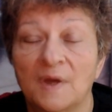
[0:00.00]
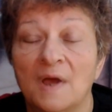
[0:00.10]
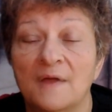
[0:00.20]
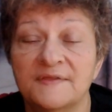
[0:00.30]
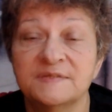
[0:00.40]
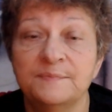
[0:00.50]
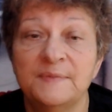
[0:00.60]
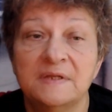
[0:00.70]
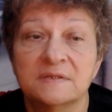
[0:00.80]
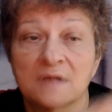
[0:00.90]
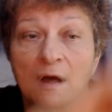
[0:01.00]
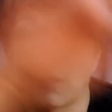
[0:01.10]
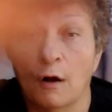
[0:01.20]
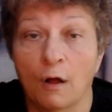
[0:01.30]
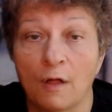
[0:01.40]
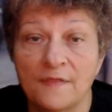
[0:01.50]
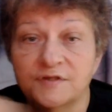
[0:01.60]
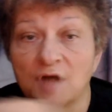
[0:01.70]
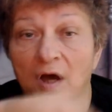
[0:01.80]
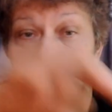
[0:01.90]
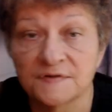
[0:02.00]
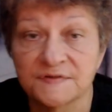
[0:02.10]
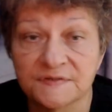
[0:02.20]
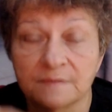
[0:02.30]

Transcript: This means all the dogs